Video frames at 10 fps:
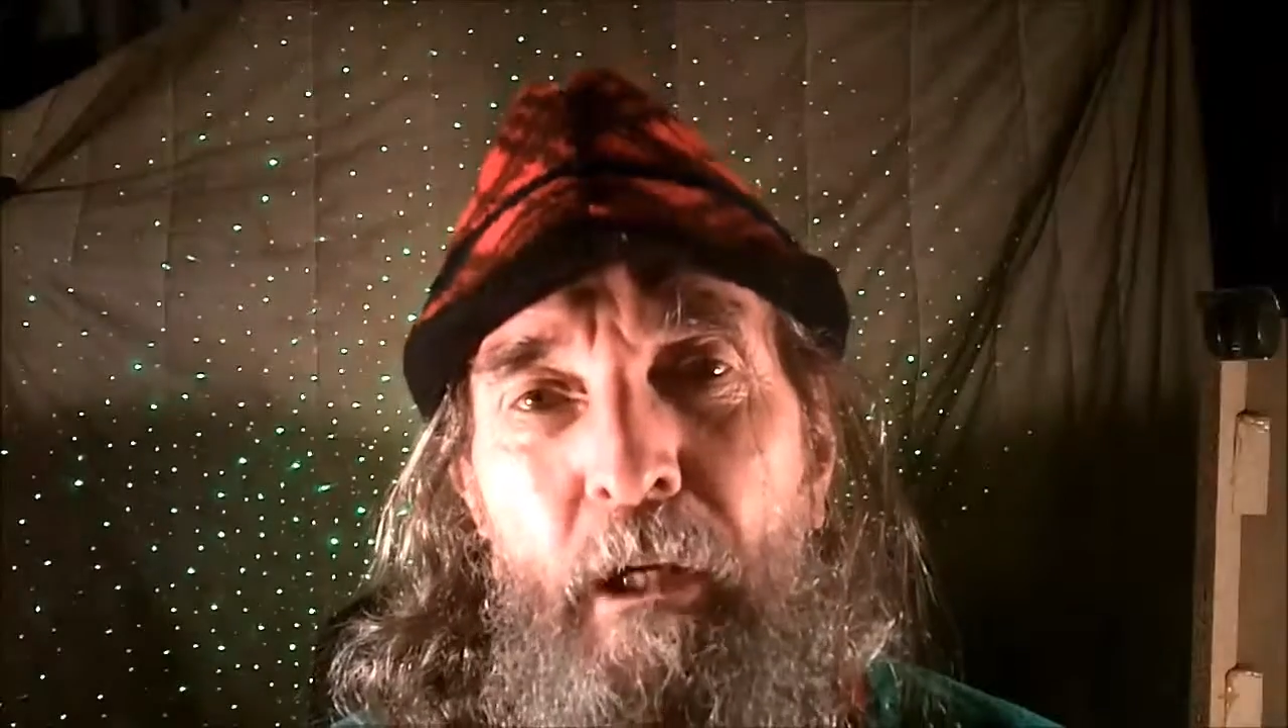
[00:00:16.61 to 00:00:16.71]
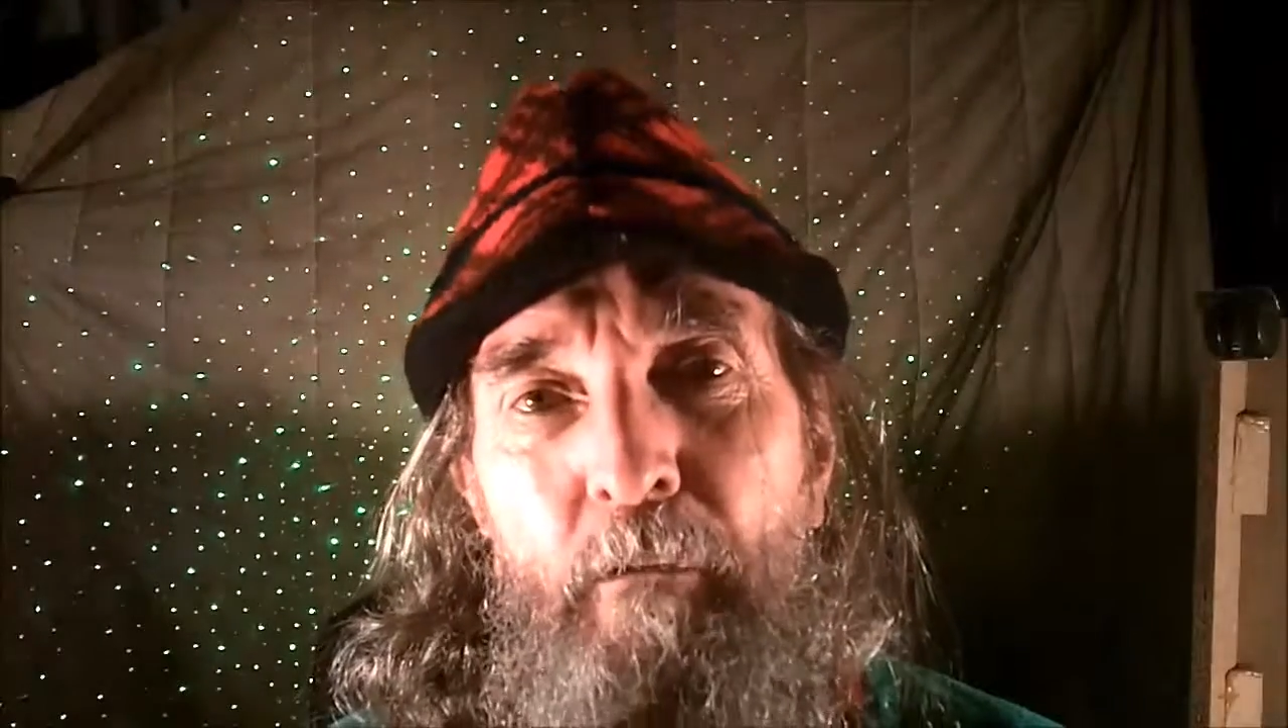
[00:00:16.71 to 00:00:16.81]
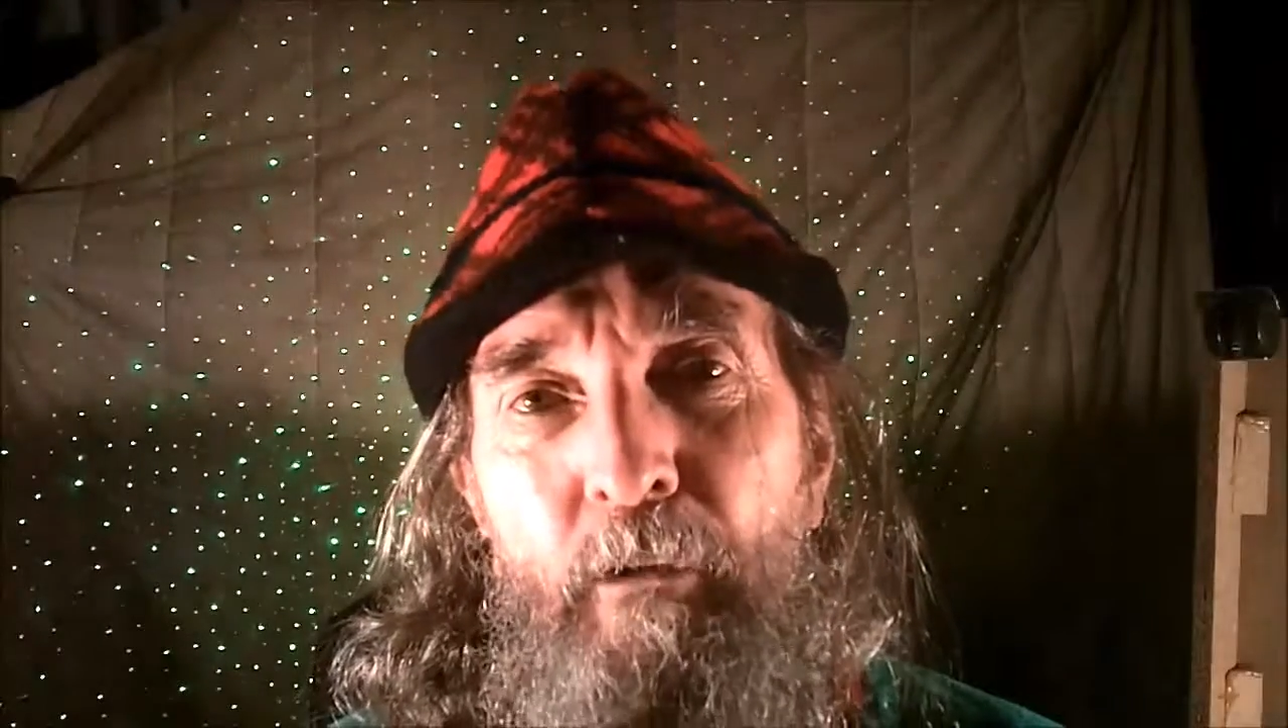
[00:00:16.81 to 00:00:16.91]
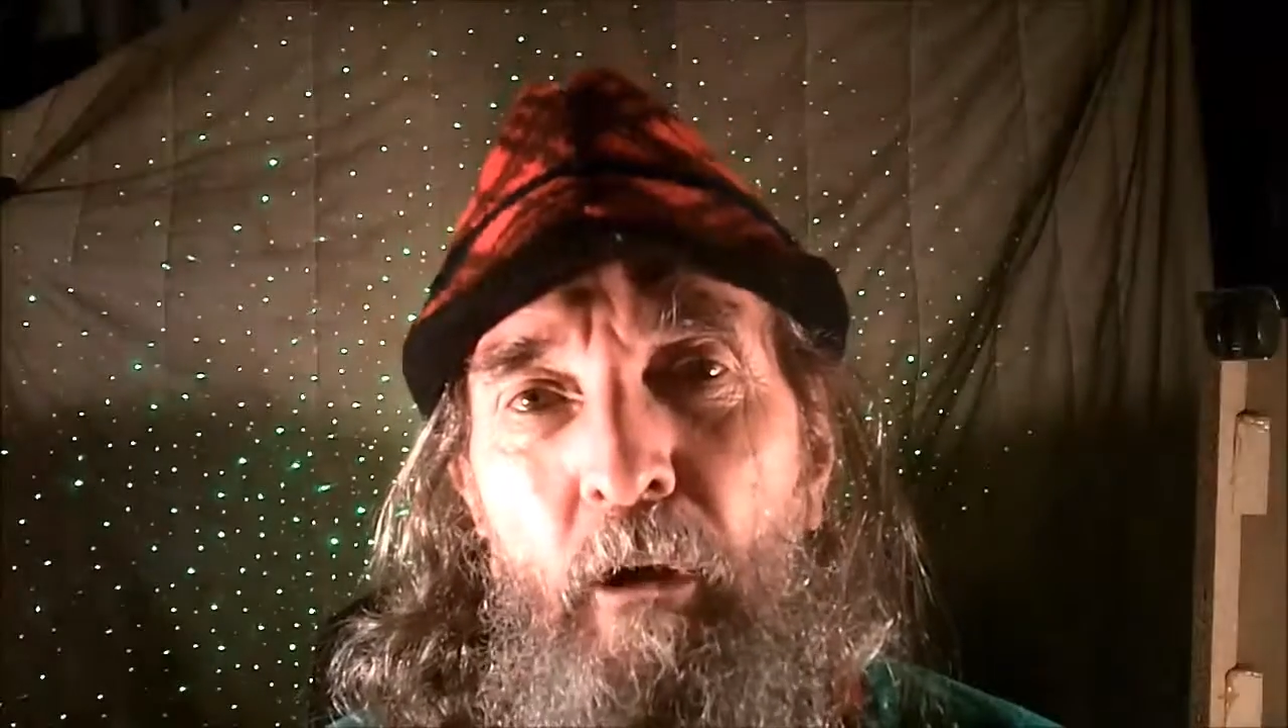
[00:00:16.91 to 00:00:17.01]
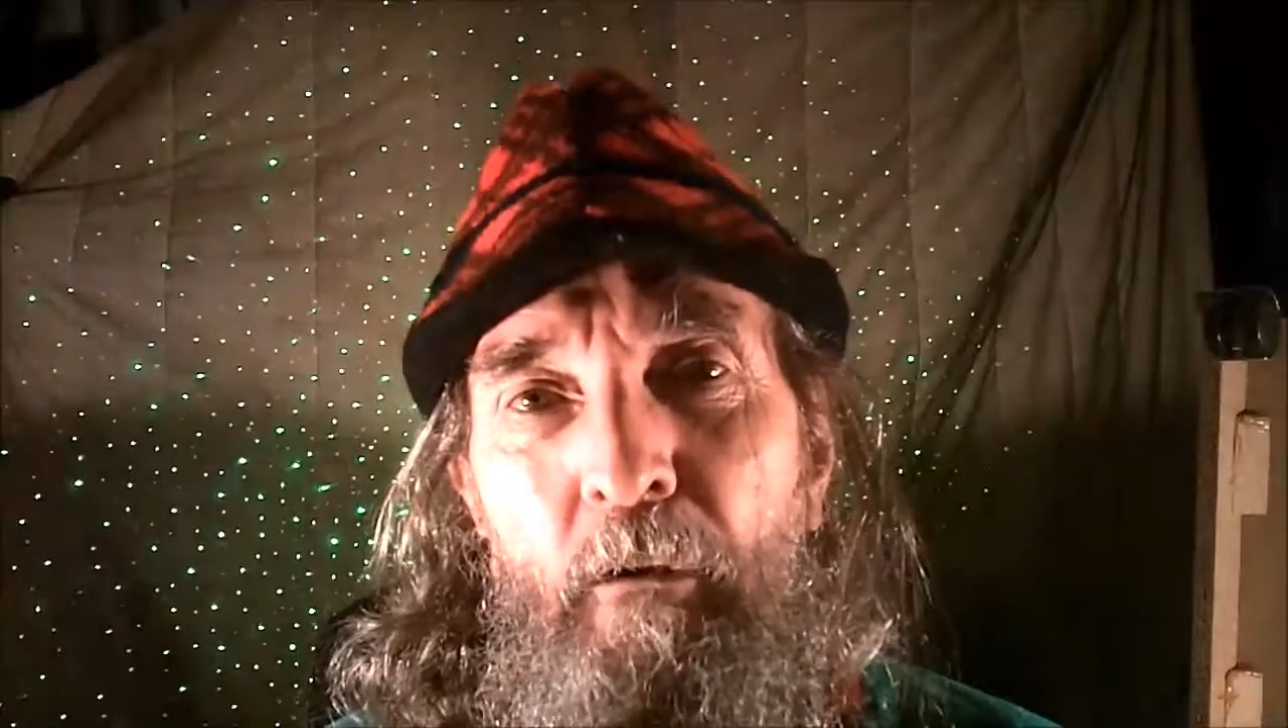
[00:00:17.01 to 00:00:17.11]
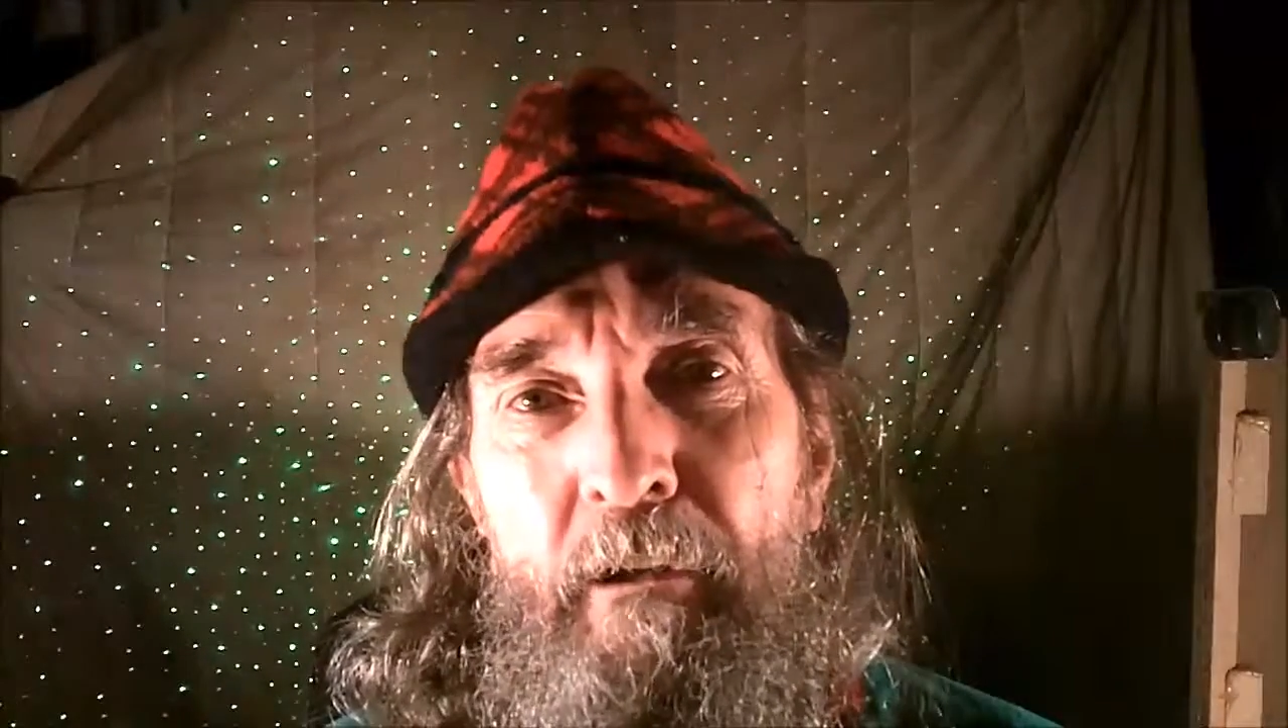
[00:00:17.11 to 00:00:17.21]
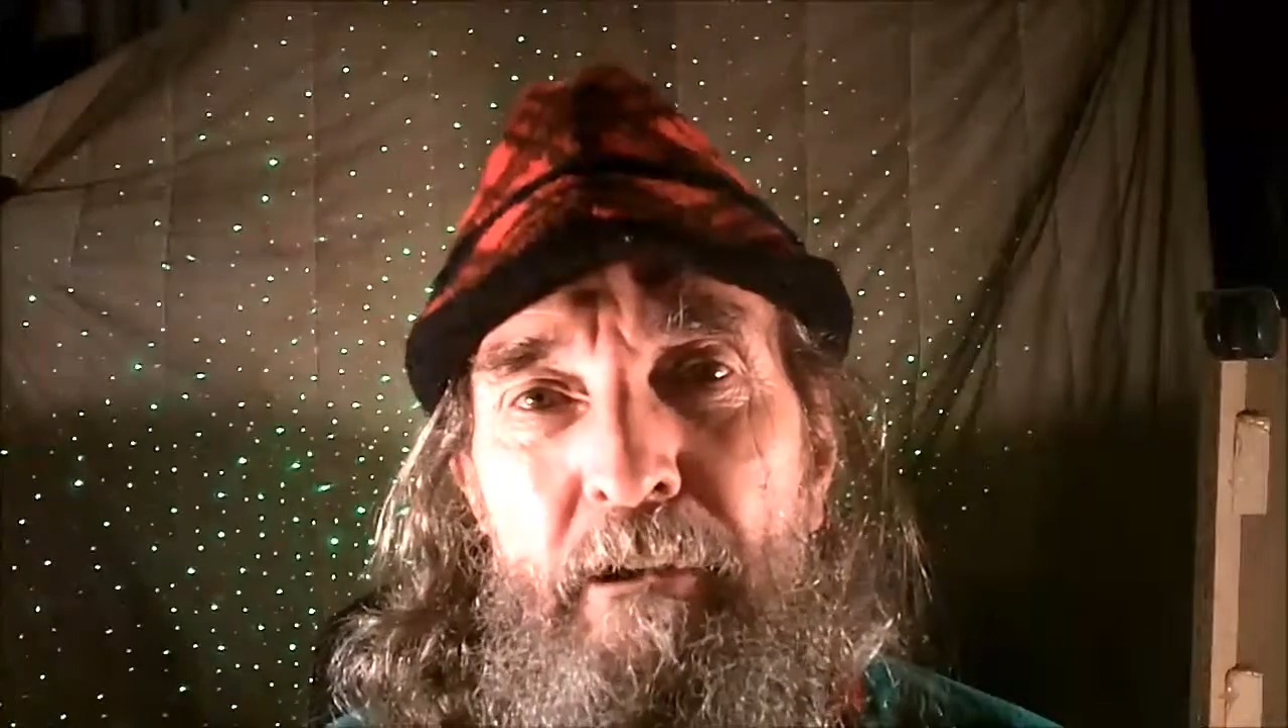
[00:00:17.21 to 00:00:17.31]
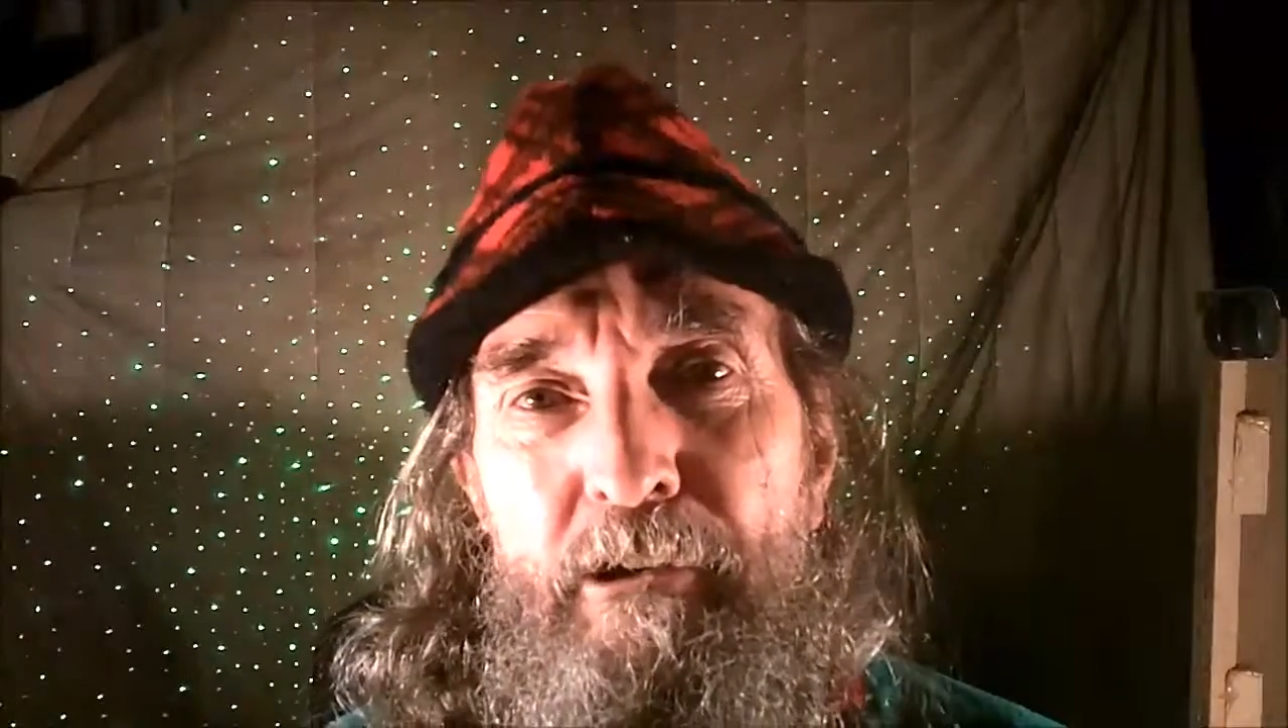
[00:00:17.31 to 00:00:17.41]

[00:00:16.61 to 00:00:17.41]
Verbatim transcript: wear it for all